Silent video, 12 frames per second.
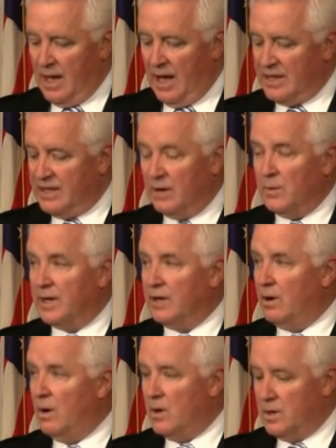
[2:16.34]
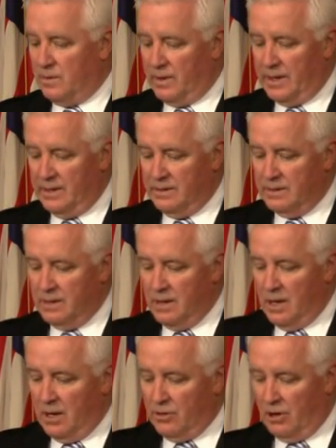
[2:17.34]
I think we can all agree
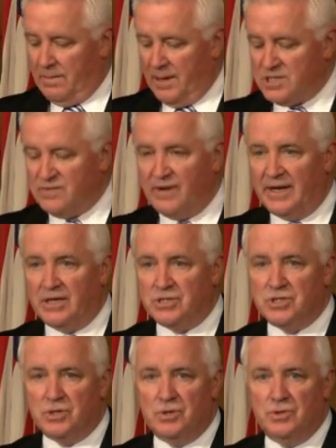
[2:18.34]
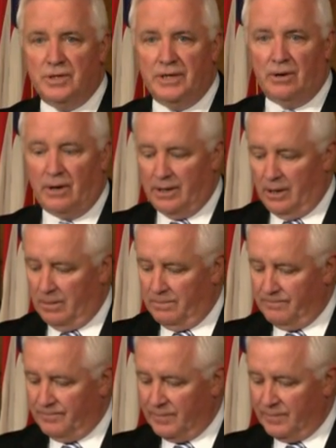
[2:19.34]
there are Pennsylvanians who need our help.